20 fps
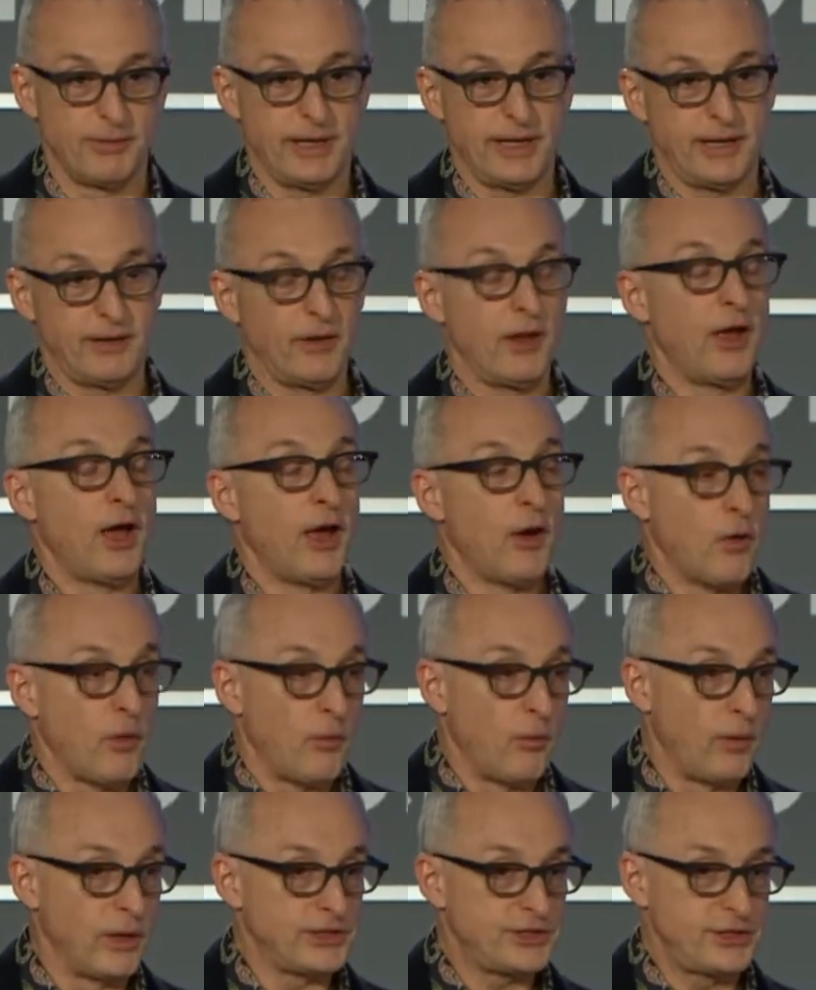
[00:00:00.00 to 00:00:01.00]
And
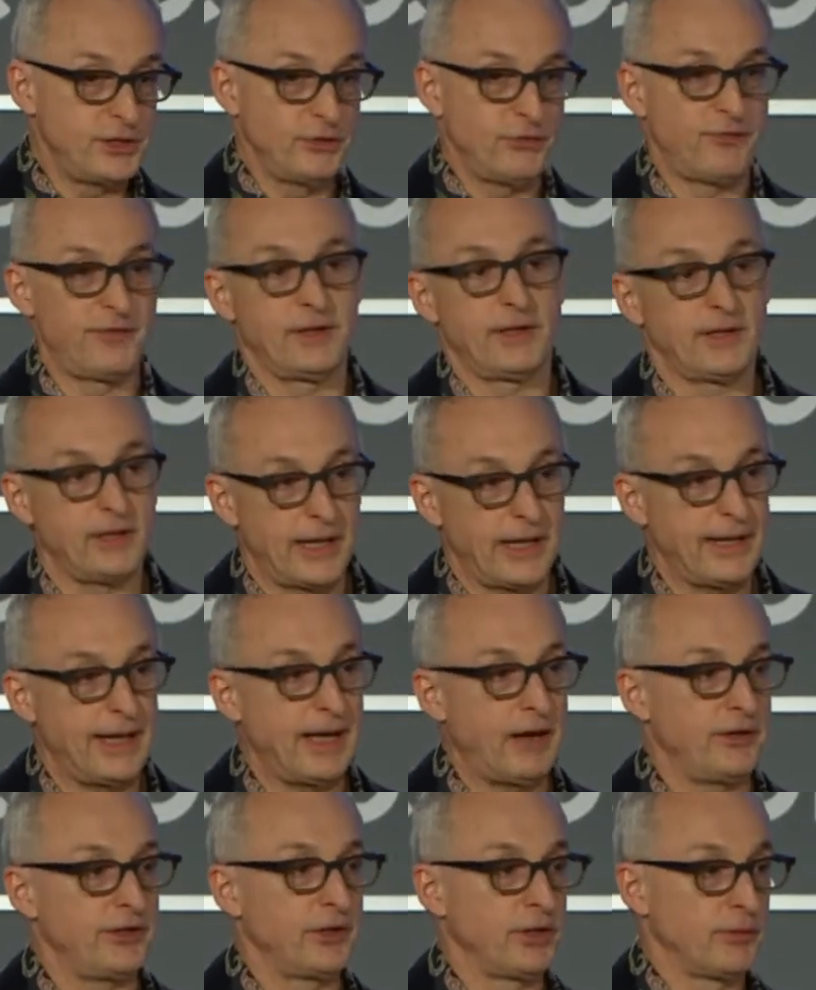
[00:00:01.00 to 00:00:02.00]
once you fill that
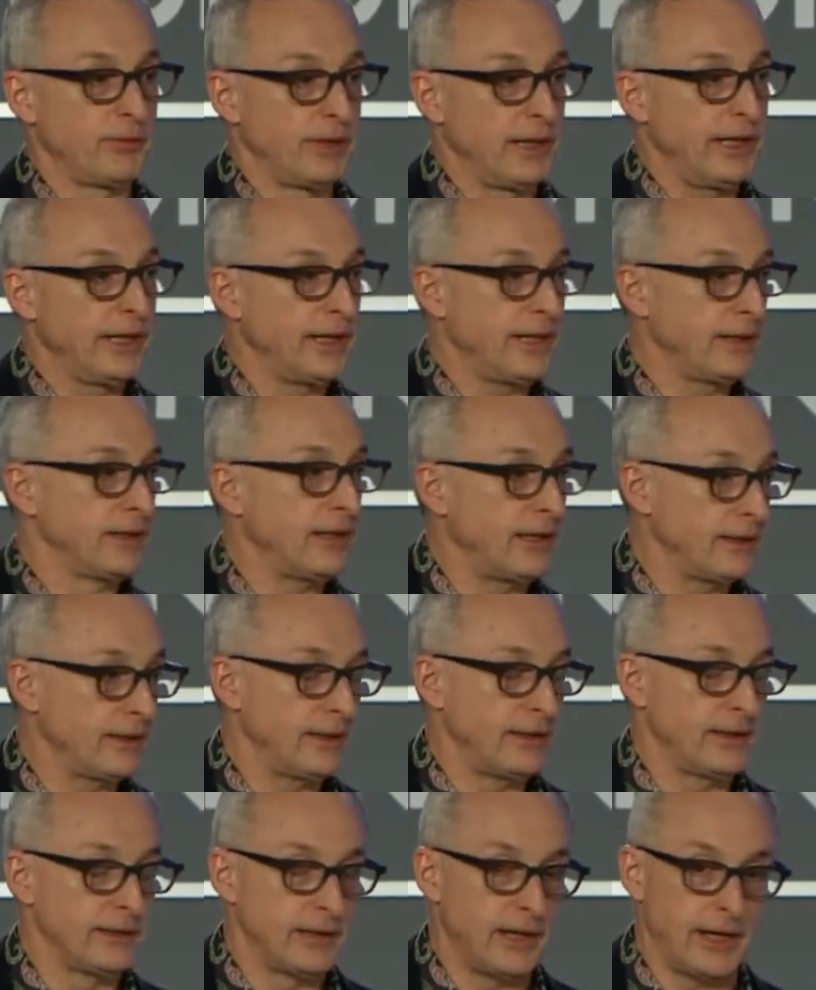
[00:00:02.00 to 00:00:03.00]
out, you're in a,
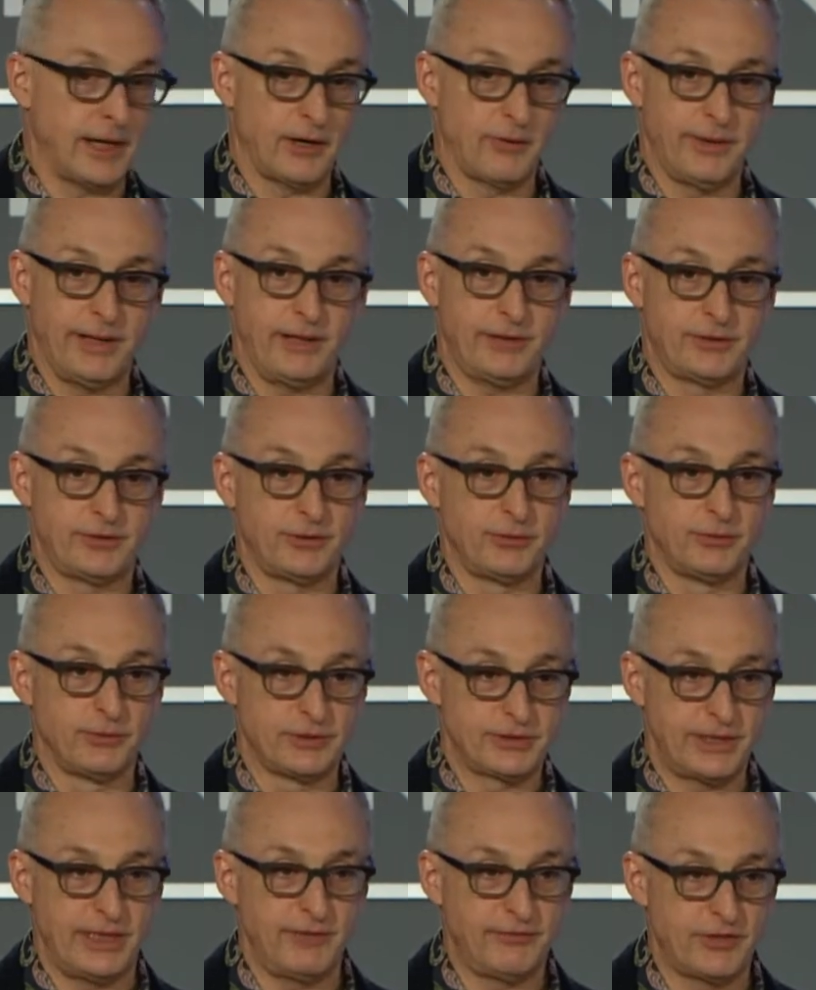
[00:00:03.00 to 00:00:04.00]
in a lottery to
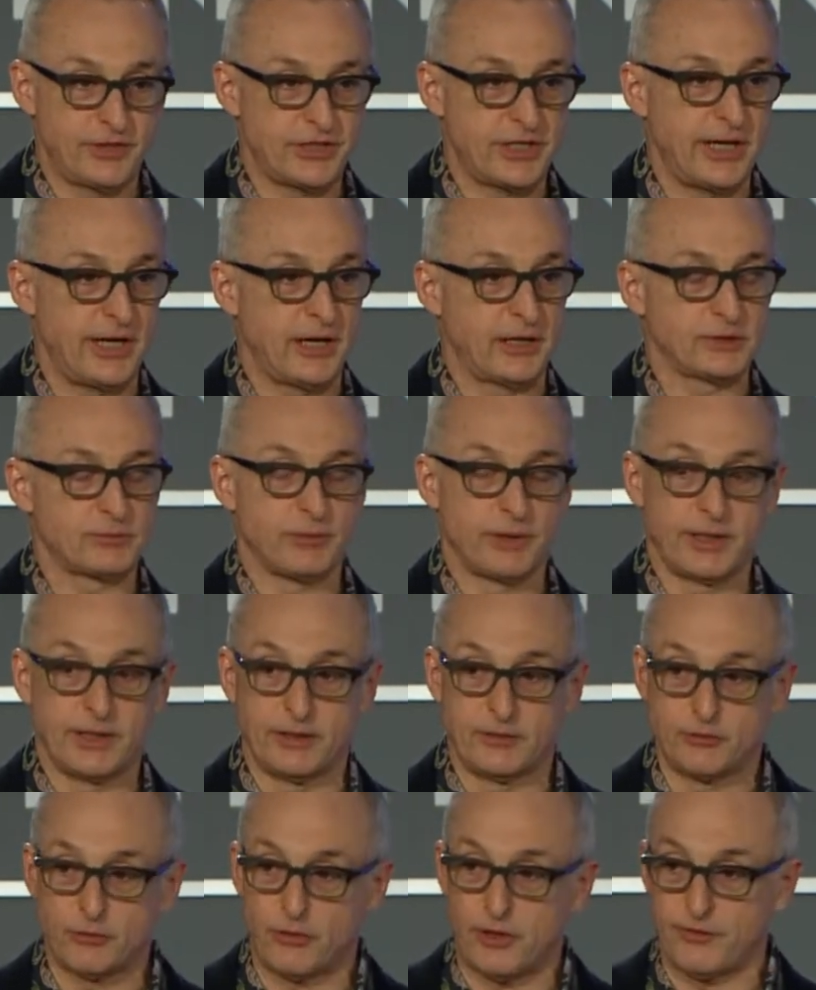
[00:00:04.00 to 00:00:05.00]
receive the chairs. We're going
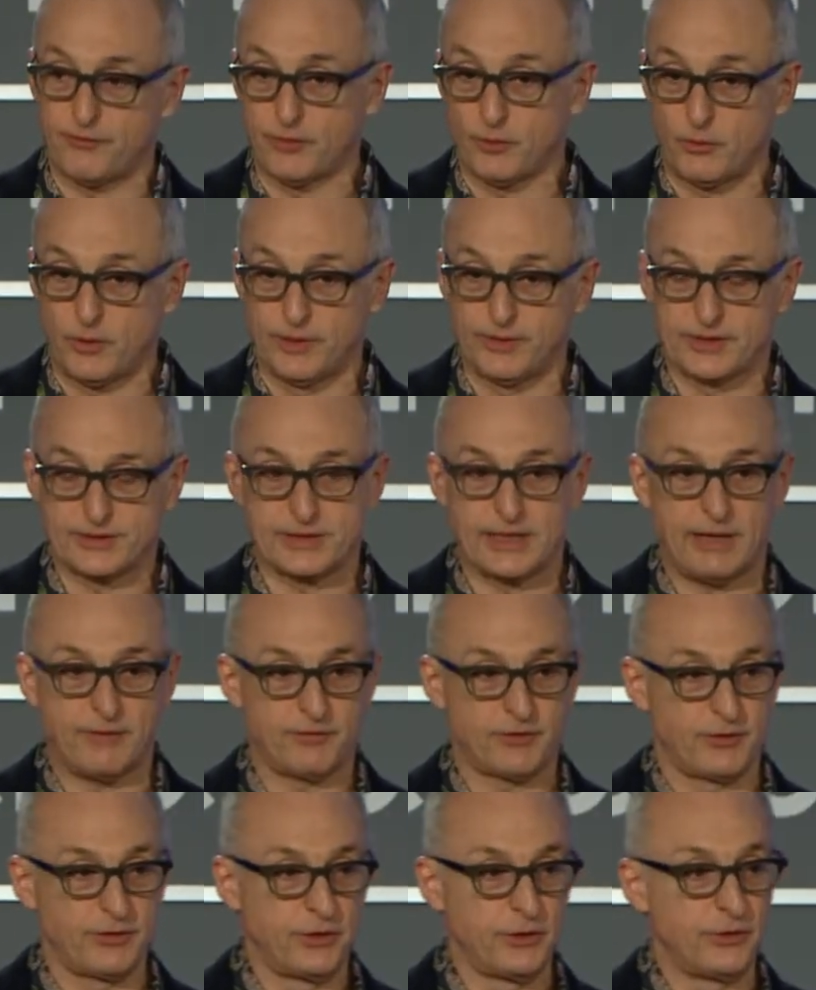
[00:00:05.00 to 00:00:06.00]
to draw for one this
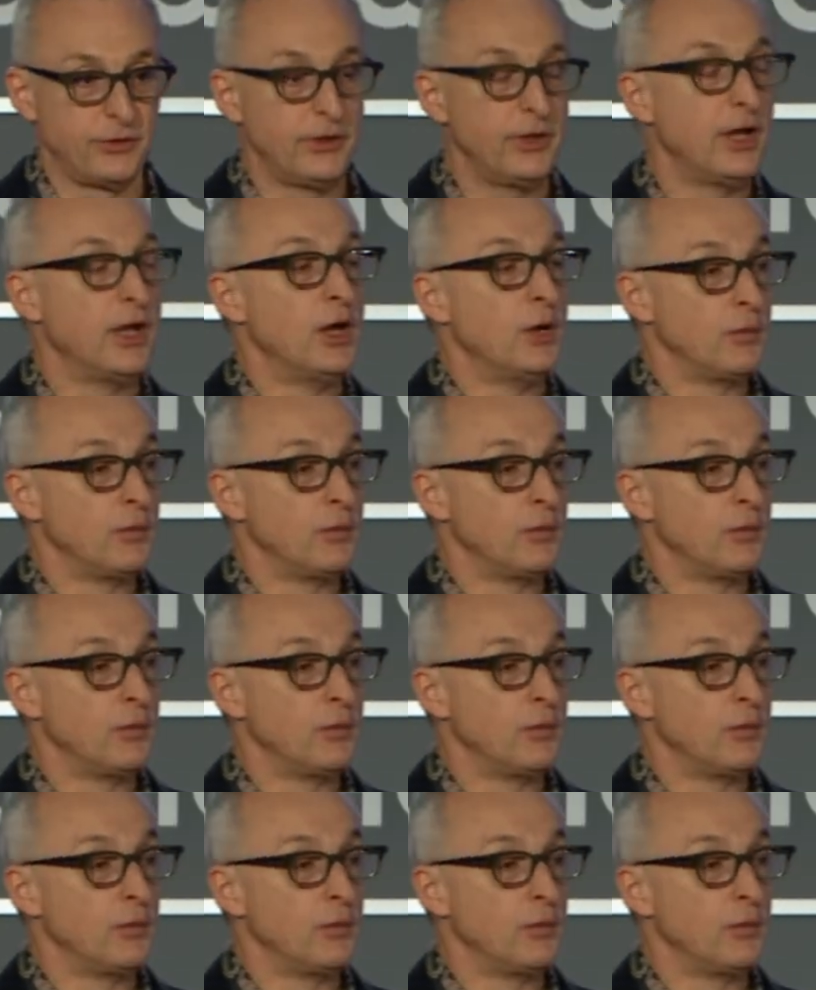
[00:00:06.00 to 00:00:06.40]
afternoon.